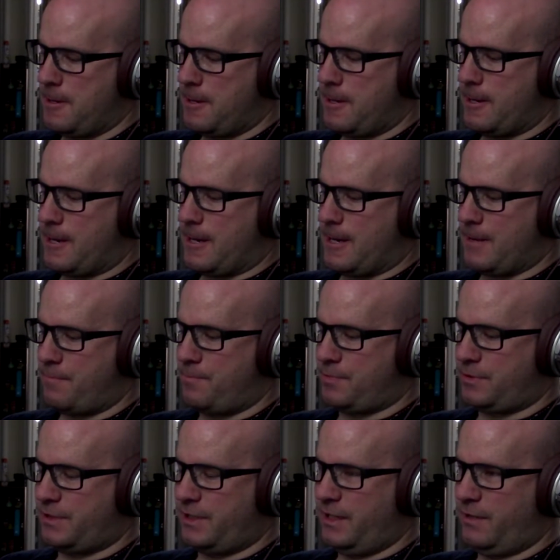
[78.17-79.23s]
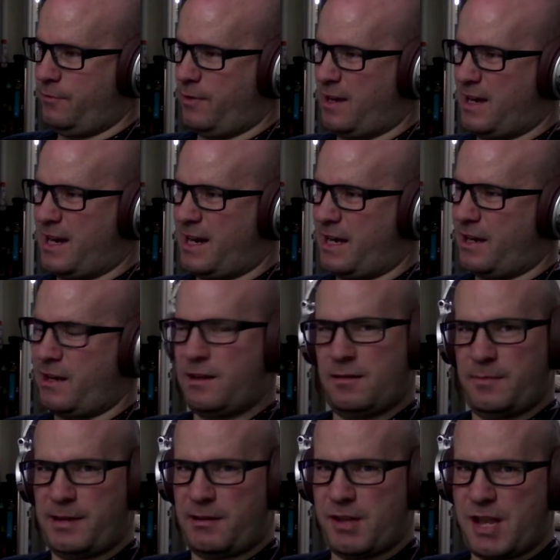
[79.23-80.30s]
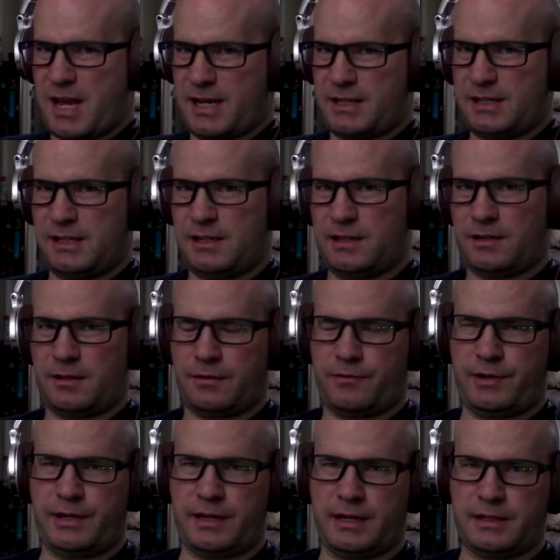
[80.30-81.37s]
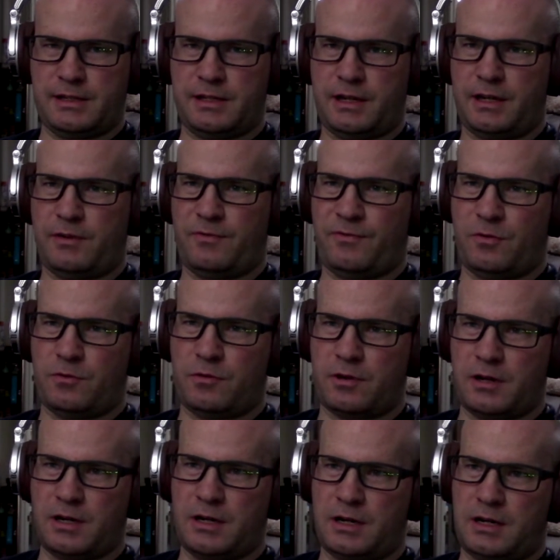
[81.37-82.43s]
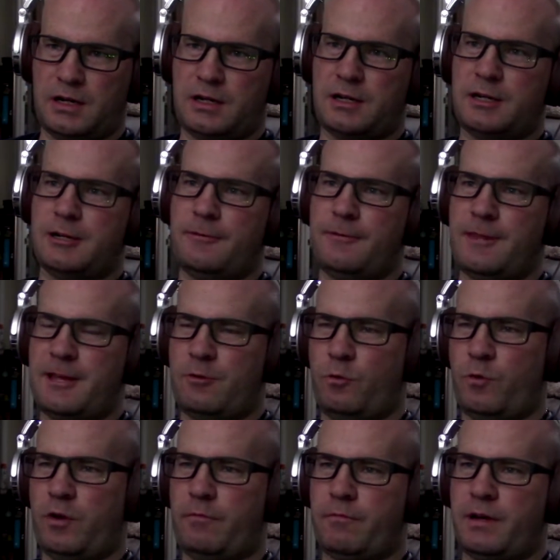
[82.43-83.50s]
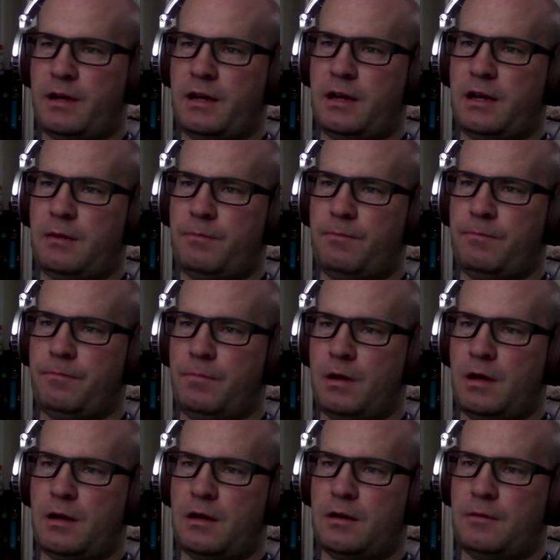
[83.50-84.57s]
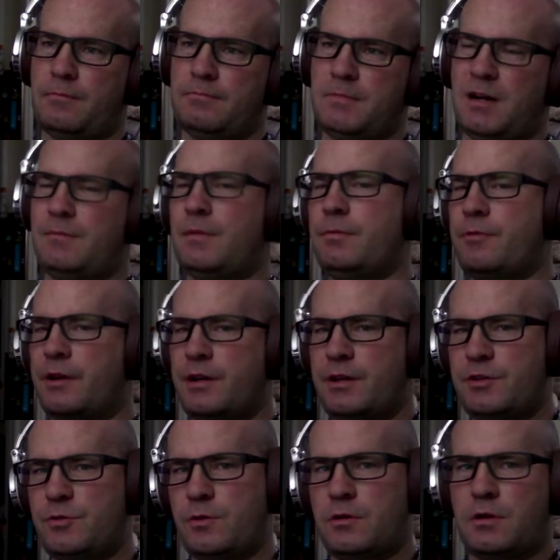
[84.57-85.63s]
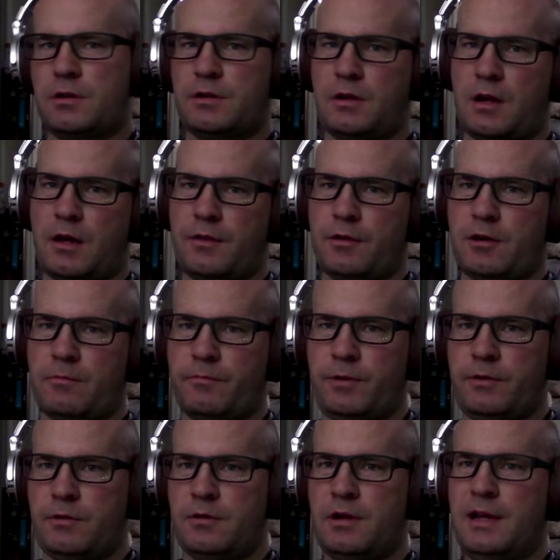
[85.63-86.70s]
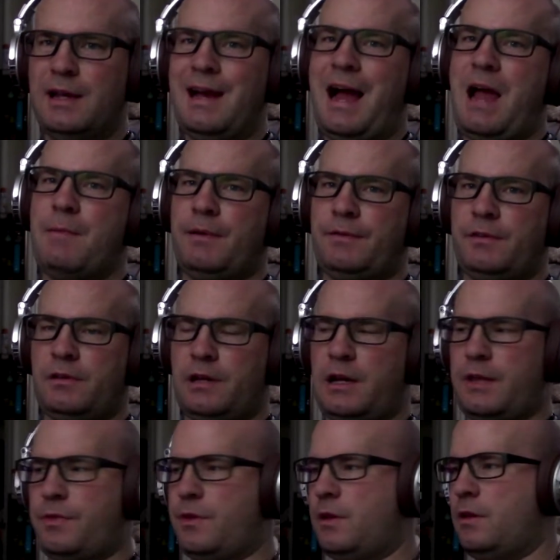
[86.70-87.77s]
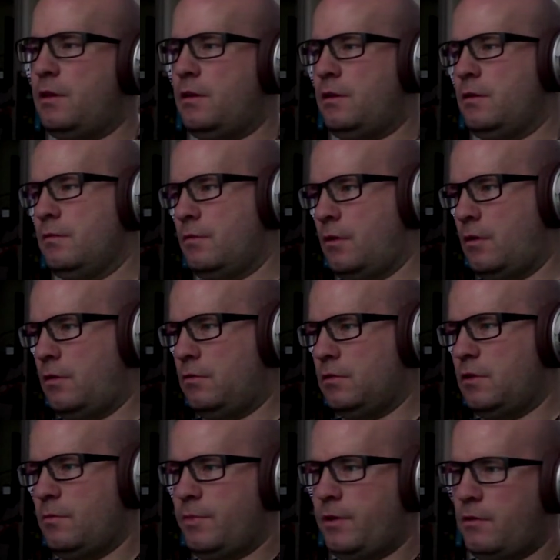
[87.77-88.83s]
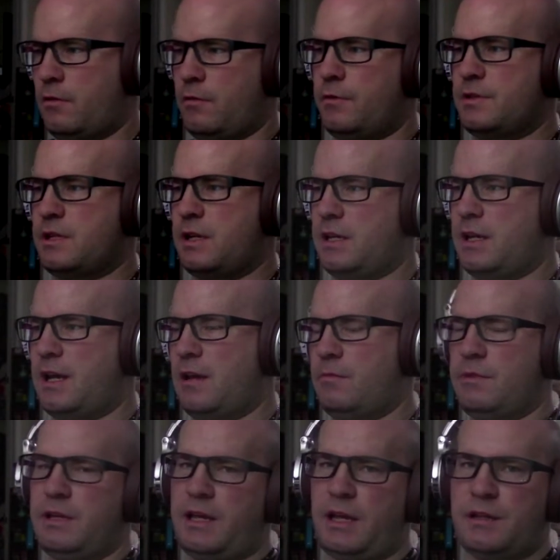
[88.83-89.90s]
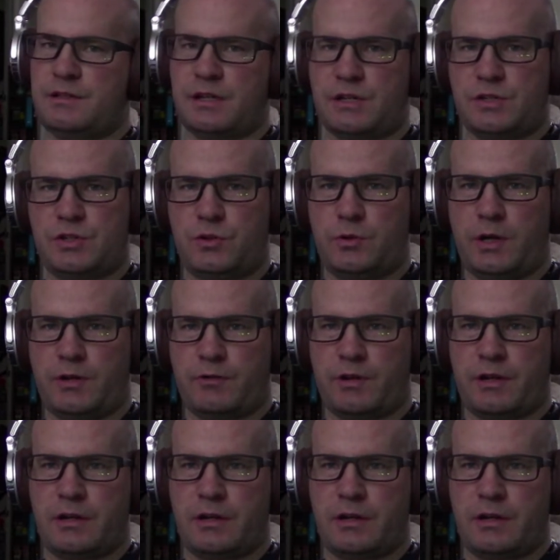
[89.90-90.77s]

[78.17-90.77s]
I believe we got it in about 1993, 1994, and then when my mom upgraded to her other computer, I basically got the old computer. It was a AMD K6-200.